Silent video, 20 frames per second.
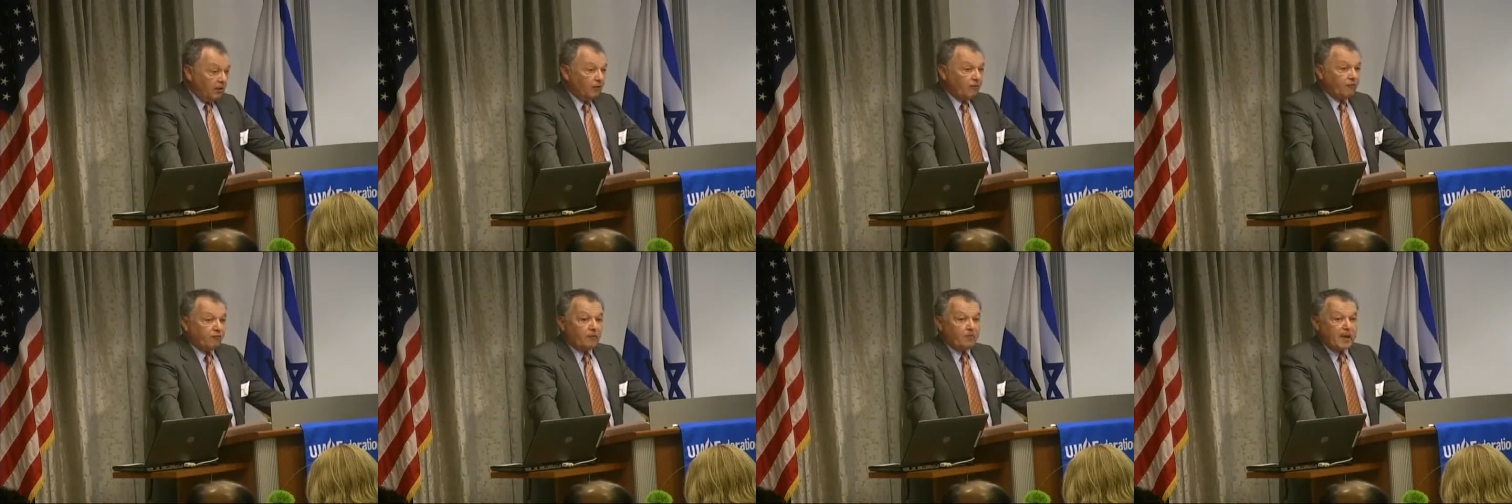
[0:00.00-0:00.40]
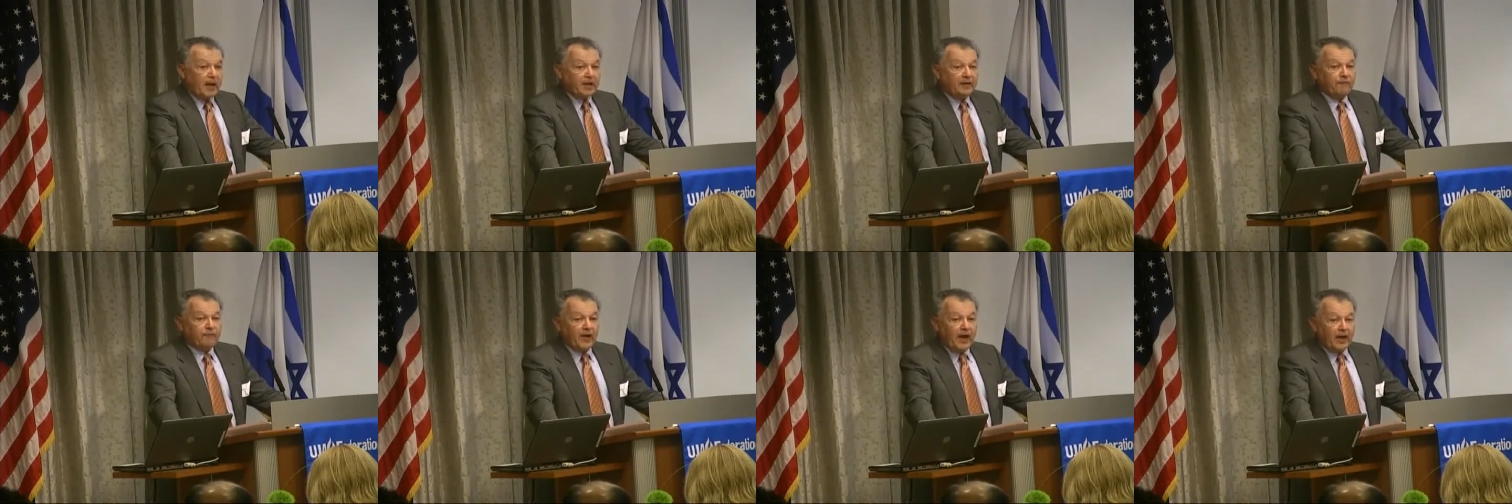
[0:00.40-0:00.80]
For
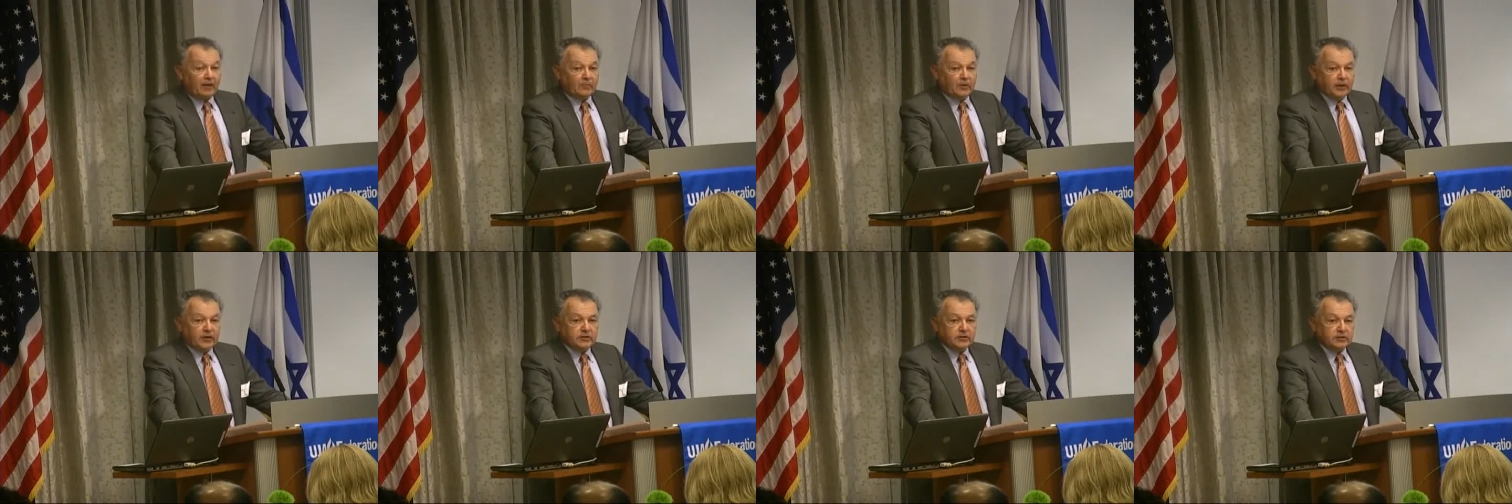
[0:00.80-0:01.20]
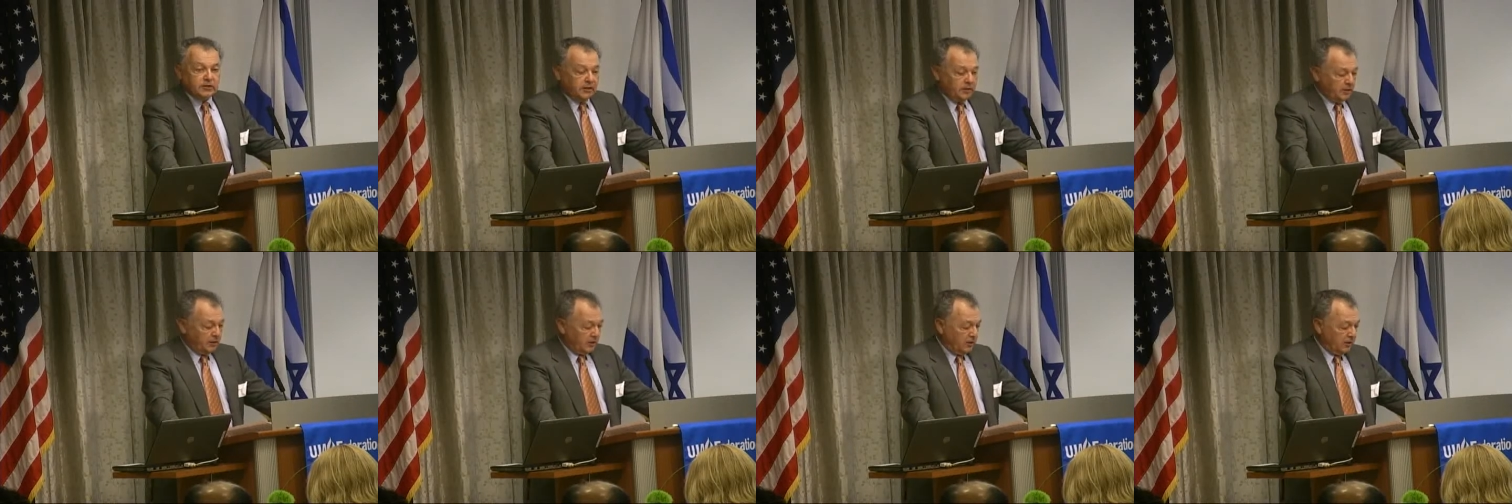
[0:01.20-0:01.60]
many families,
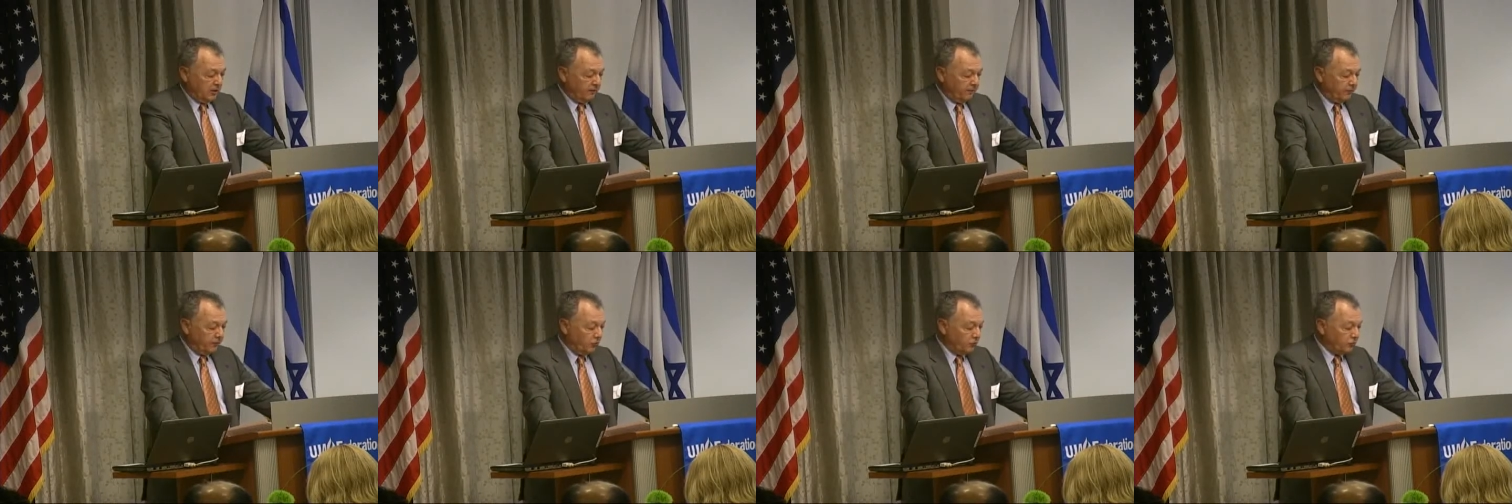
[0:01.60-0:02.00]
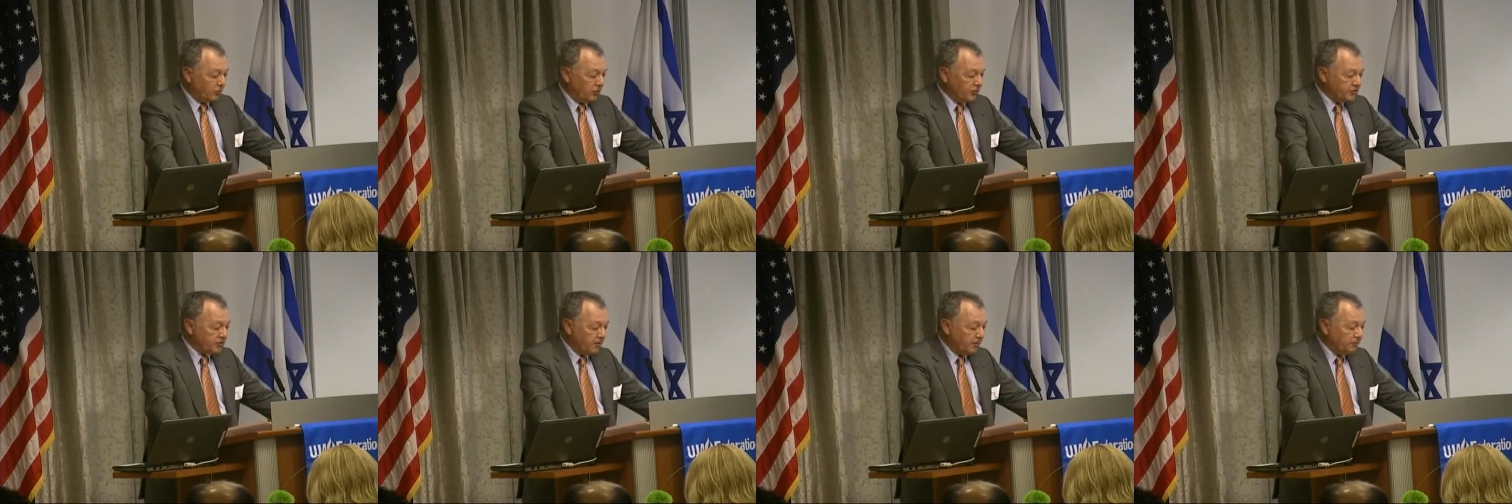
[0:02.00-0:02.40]
a funeral
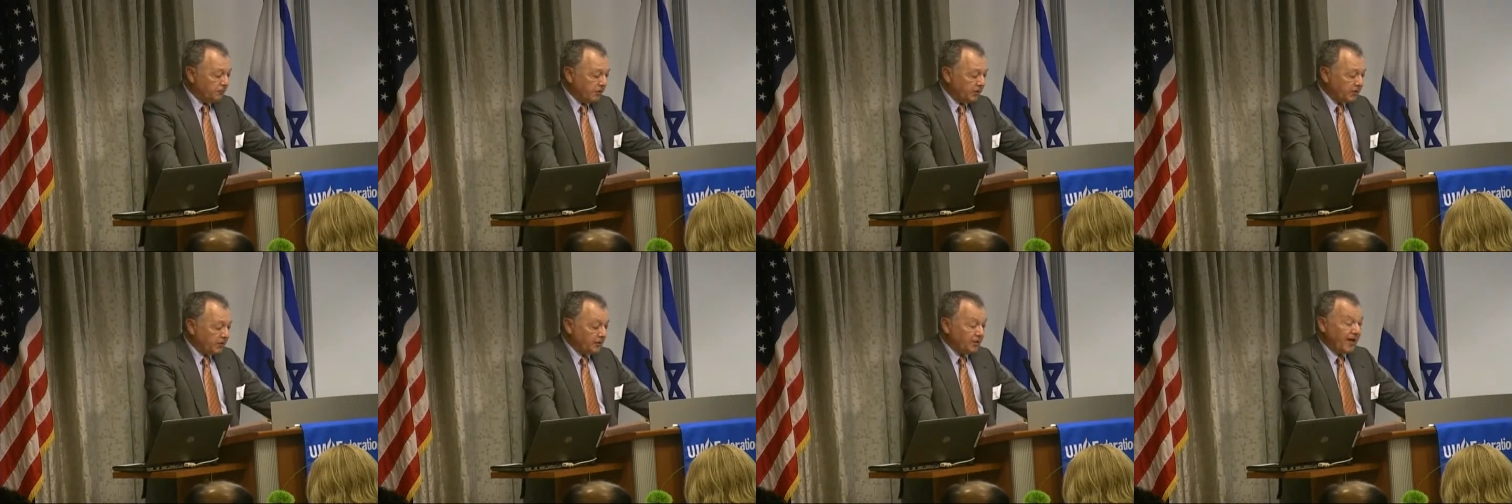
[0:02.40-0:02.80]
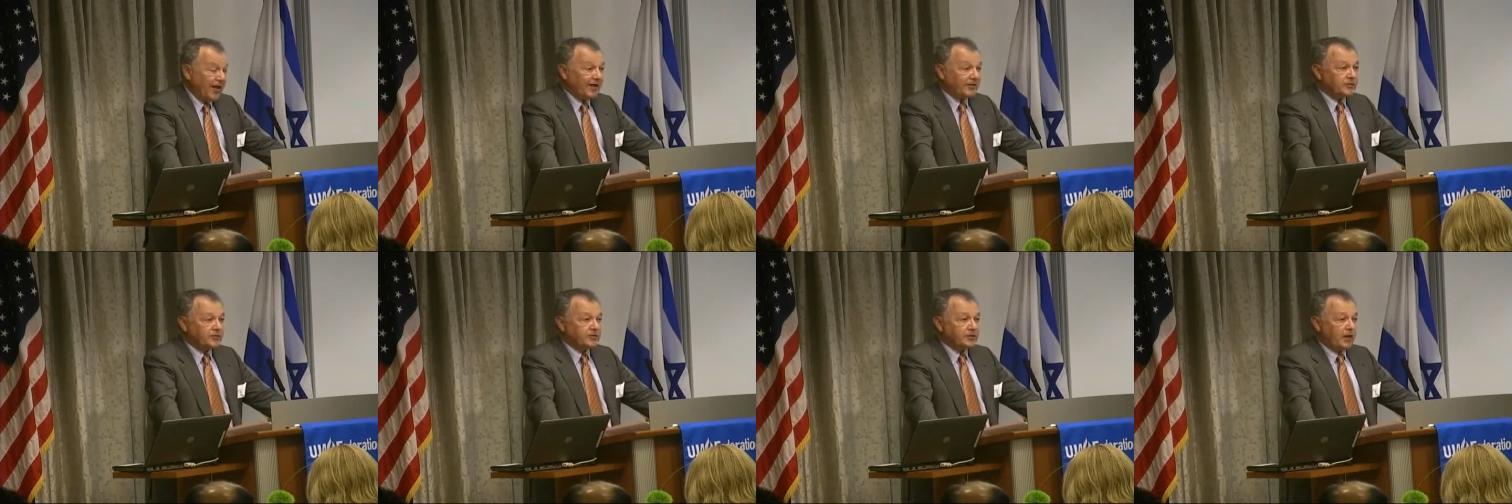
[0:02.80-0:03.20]
is simply the
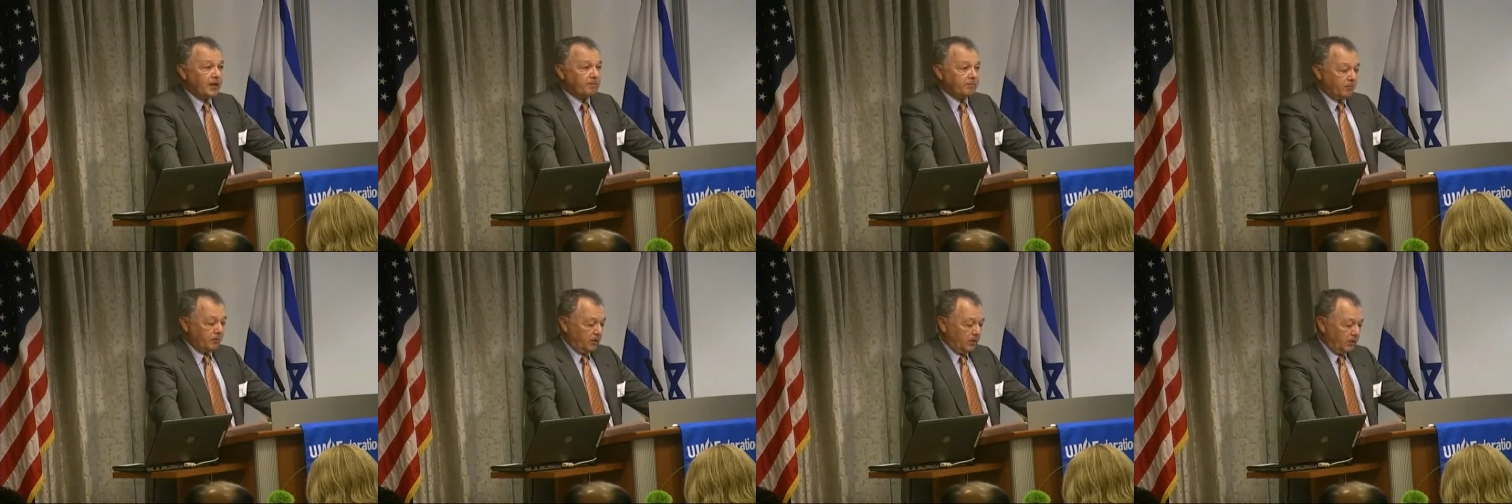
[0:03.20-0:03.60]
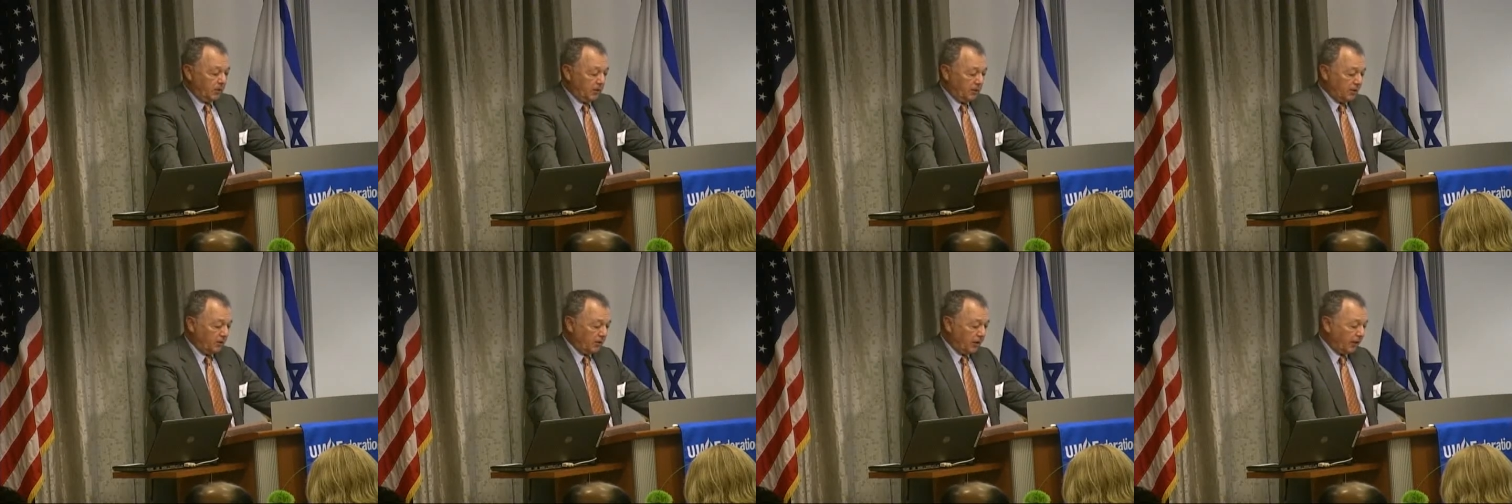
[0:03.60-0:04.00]
last step
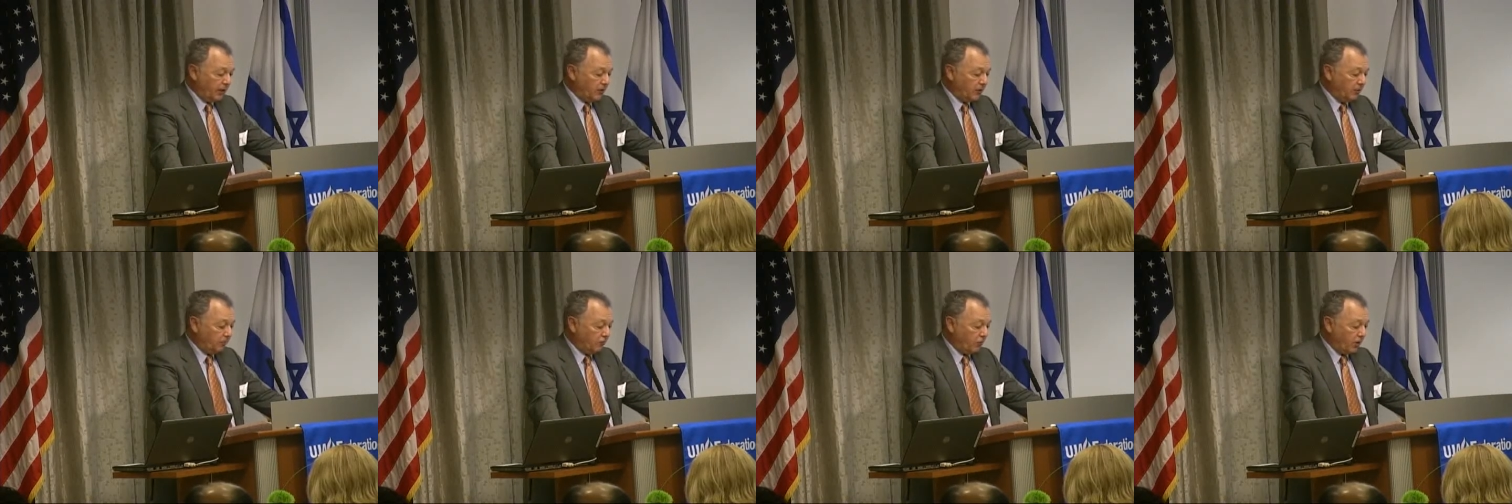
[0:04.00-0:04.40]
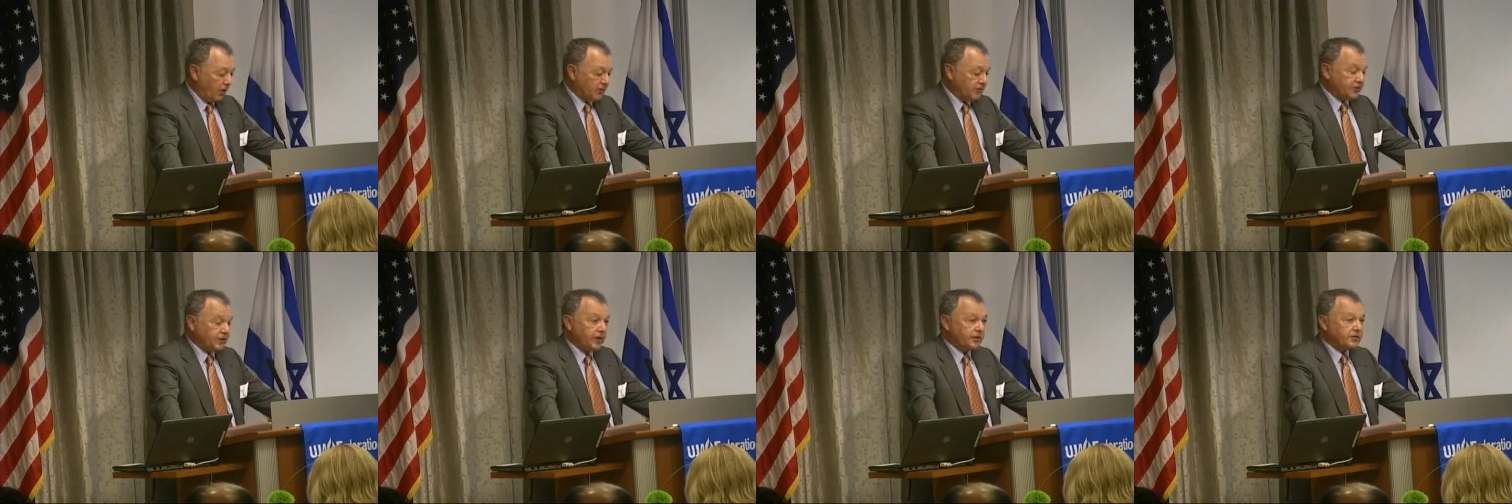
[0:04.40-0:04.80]
in a lengthy
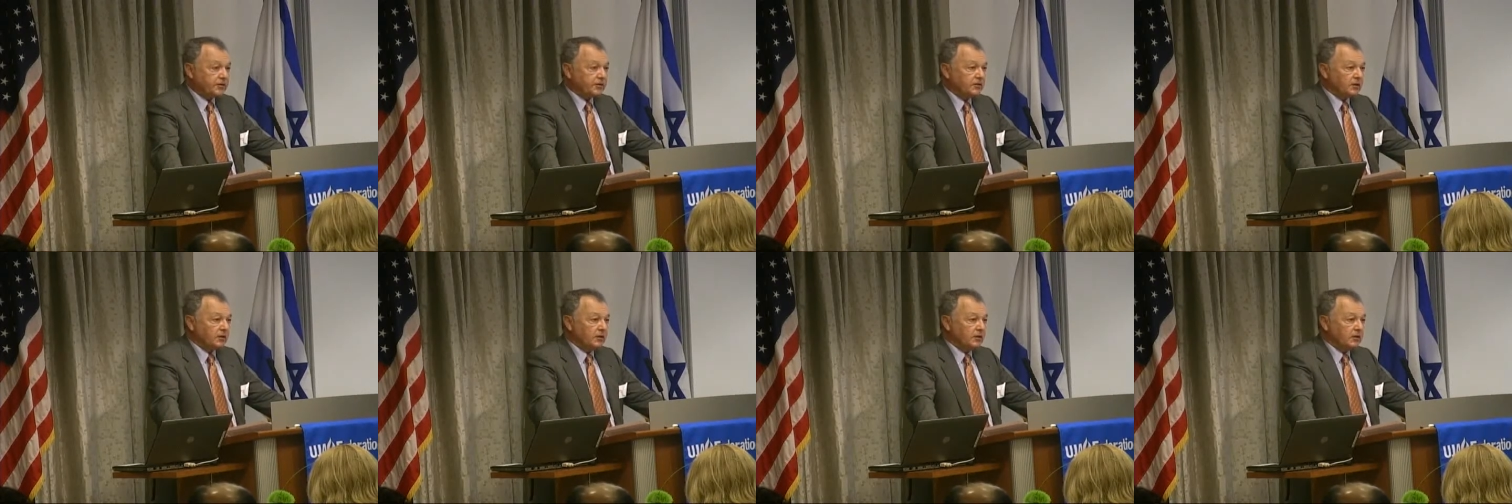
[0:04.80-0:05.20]
process